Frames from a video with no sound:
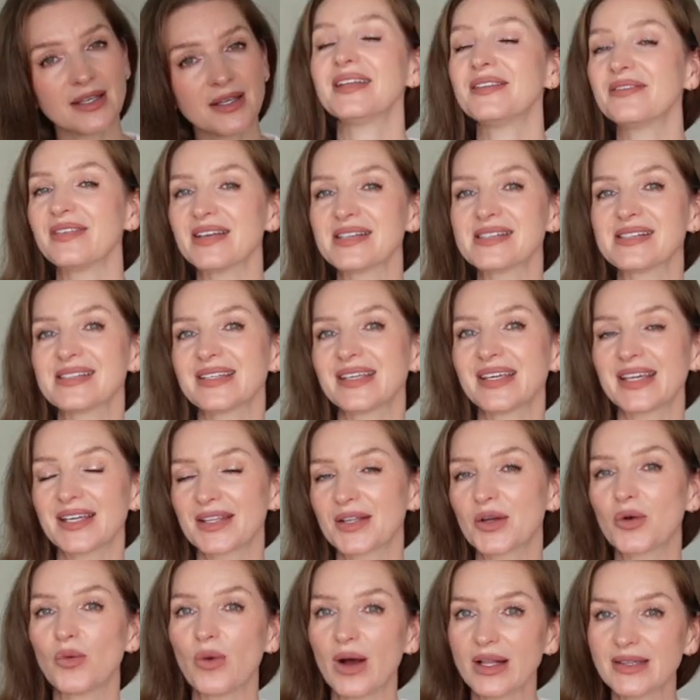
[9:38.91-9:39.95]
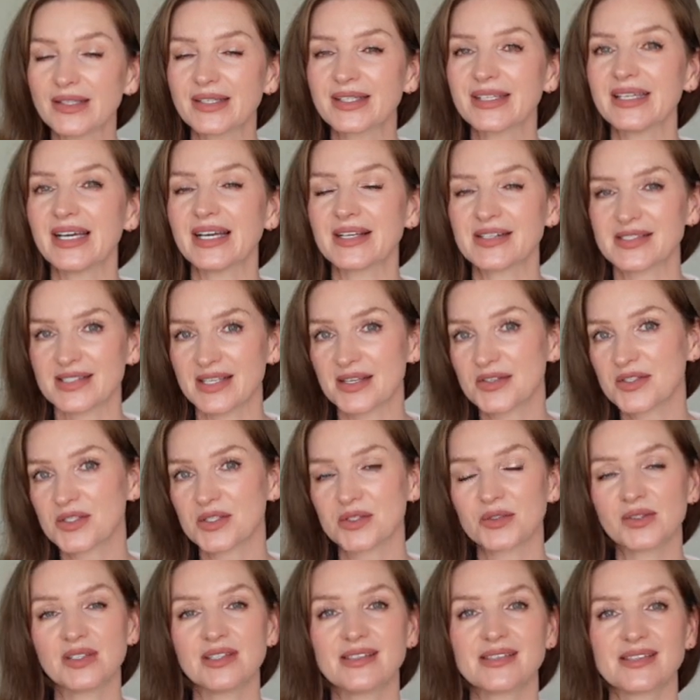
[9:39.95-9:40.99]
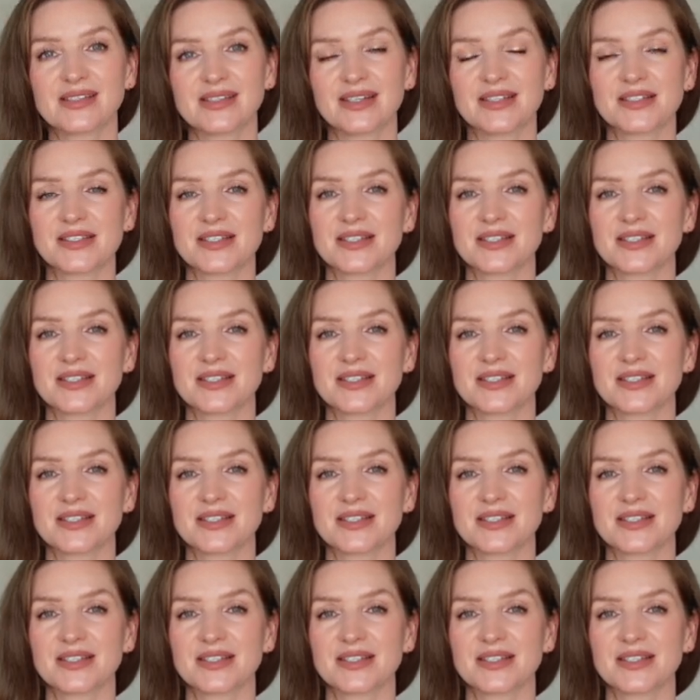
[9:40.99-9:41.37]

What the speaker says: Investing in quality accessories such